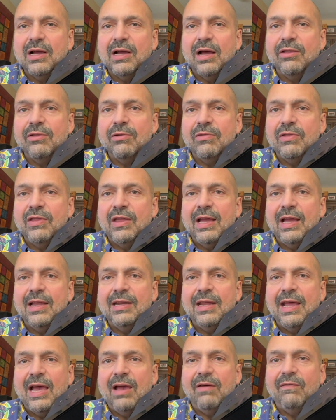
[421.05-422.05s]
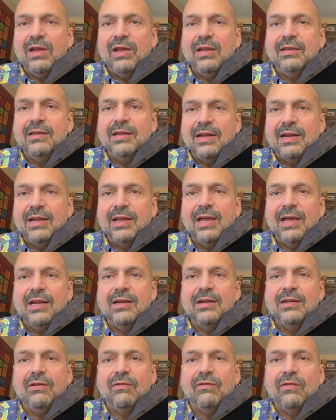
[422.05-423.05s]
other than having
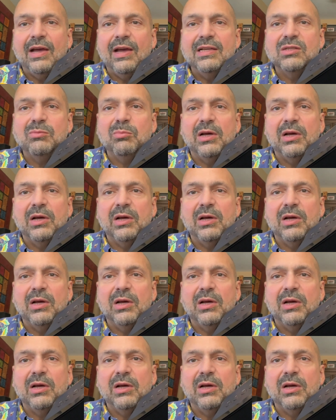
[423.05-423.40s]
dedicated device